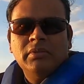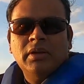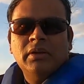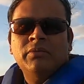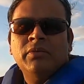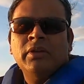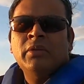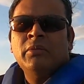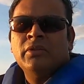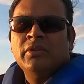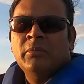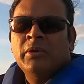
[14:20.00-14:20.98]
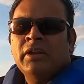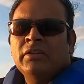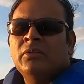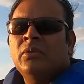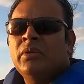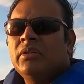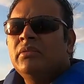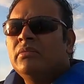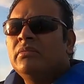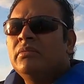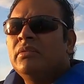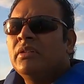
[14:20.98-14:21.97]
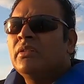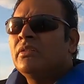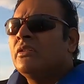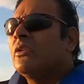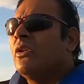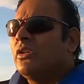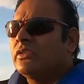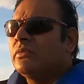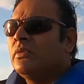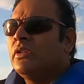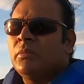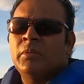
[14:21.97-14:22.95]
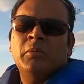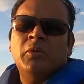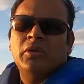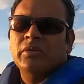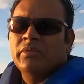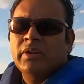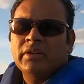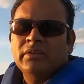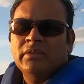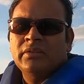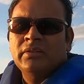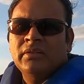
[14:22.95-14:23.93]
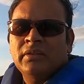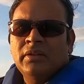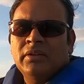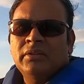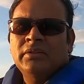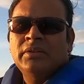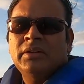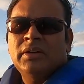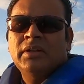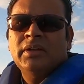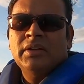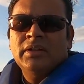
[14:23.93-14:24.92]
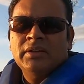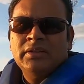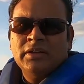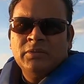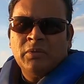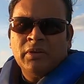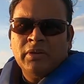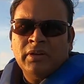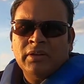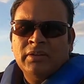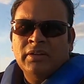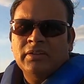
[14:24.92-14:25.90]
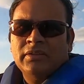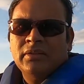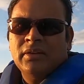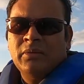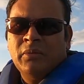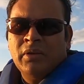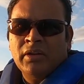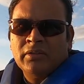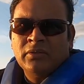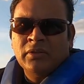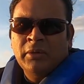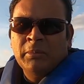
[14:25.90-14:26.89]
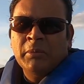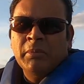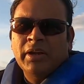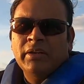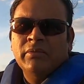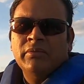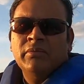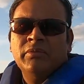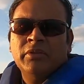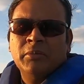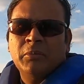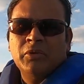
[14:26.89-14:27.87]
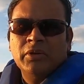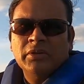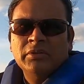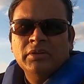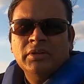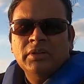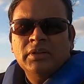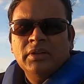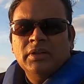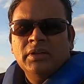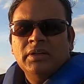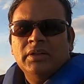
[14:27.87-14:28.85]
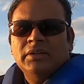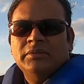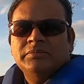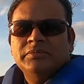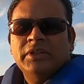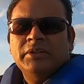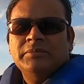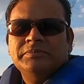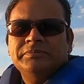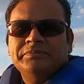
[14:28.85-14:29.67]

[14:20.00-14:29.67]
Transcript: And if you give it to somebody else to do it, it'll cost a little bit more. That's one of the things one has to keep in mind for the boating. Yeah.